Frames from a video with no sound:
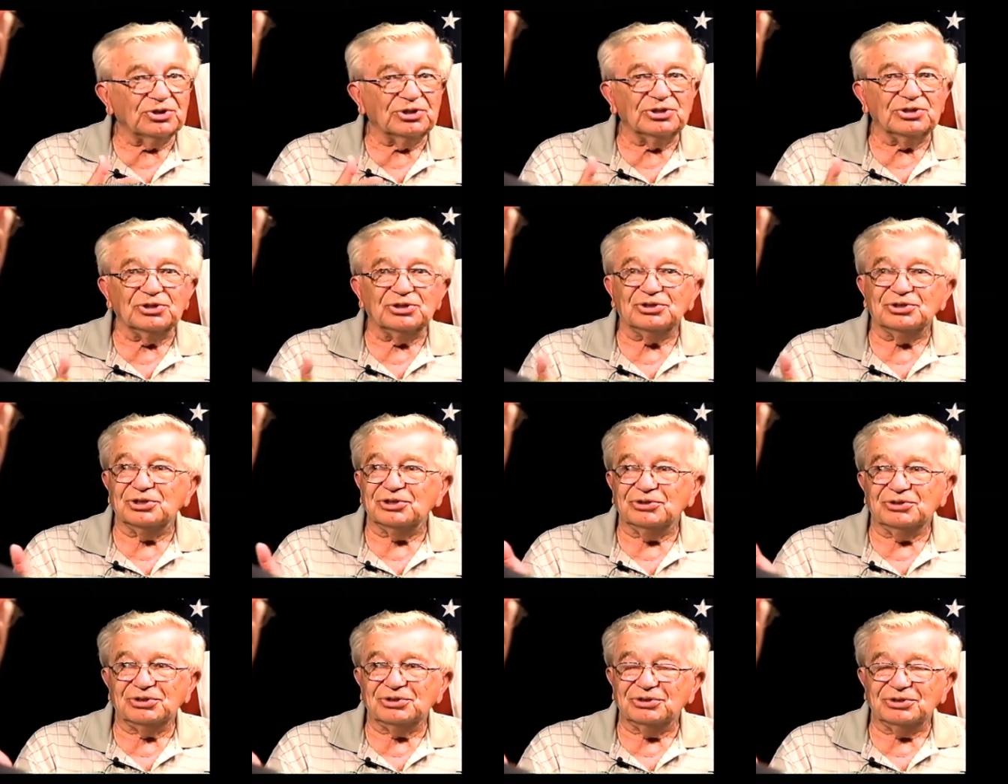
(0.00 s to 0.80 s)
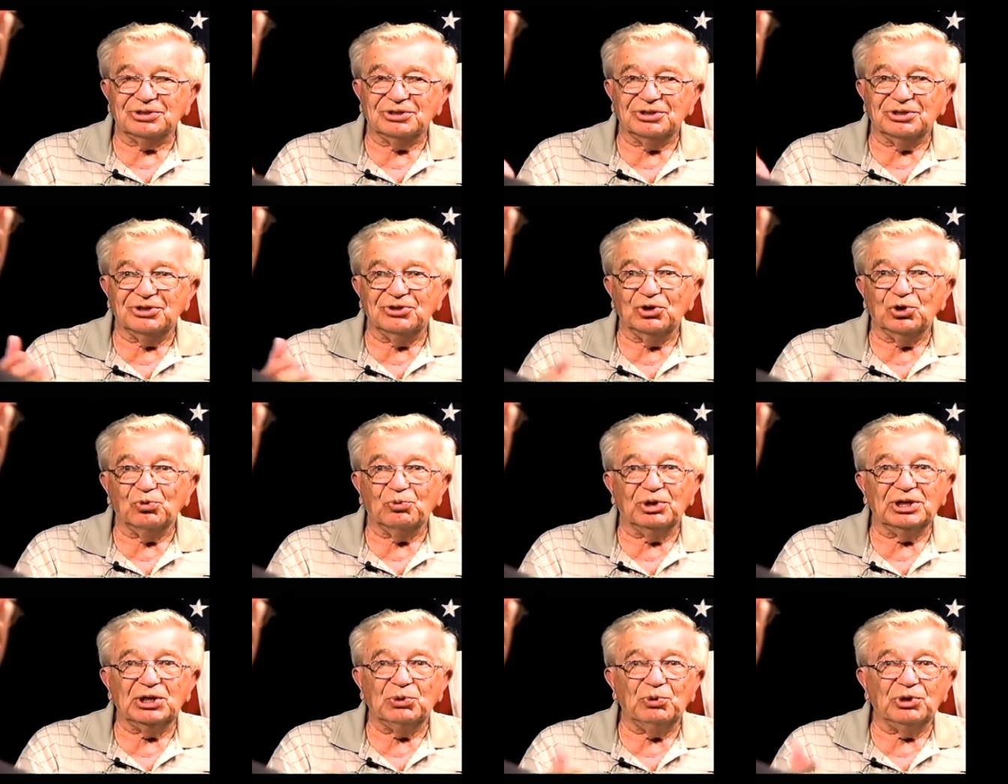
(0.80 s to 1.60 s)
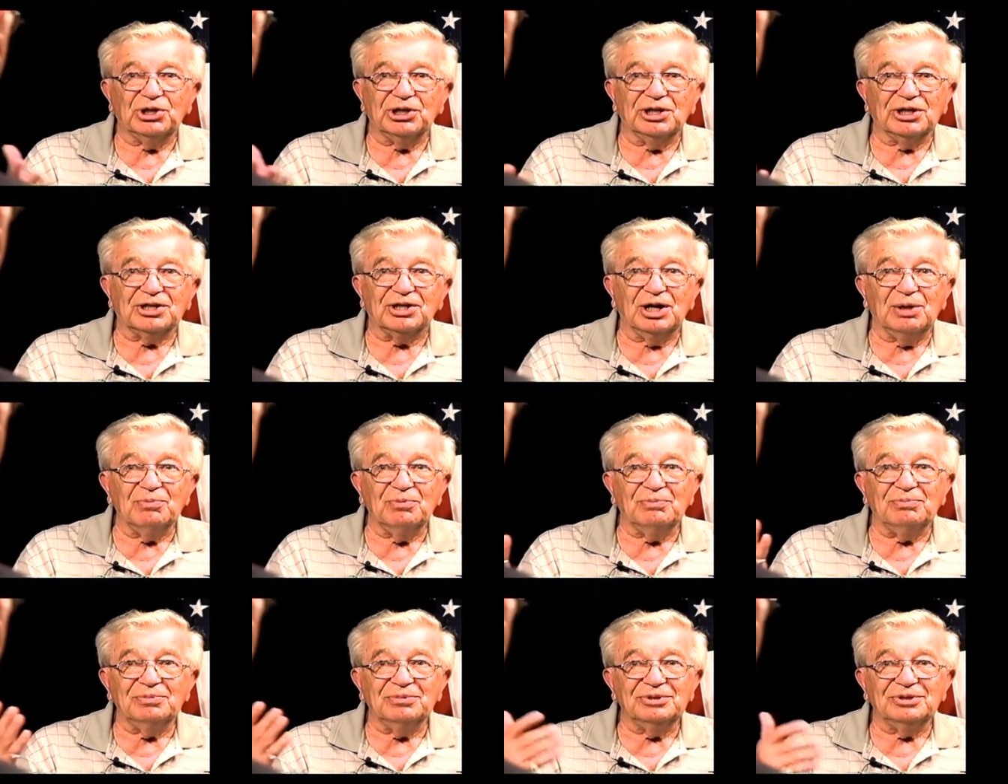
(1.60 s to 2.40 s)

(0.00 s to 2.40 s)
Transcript: You you know when they were going to come.